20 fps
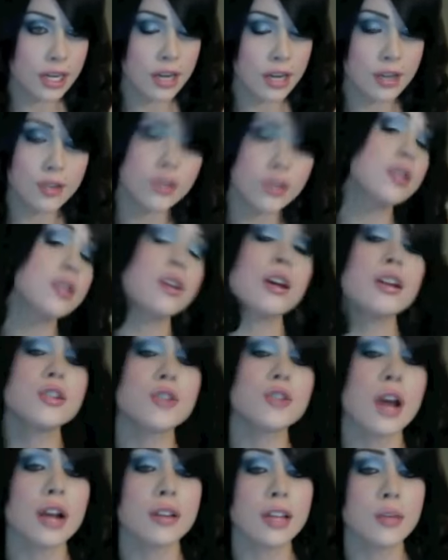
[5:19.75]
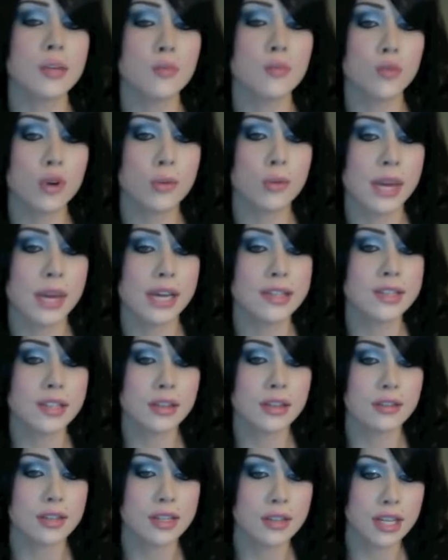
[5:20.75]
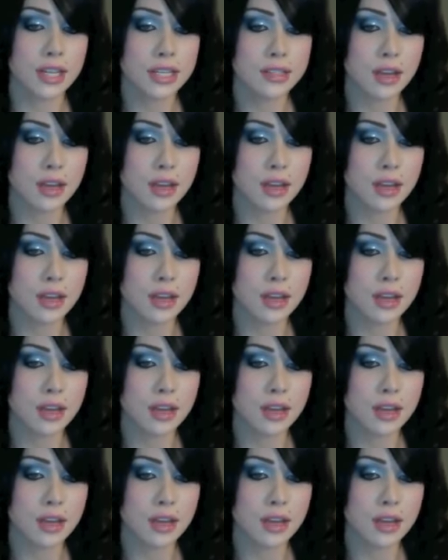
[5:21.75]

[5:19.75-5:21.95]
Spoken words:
I usually attract like more masculine like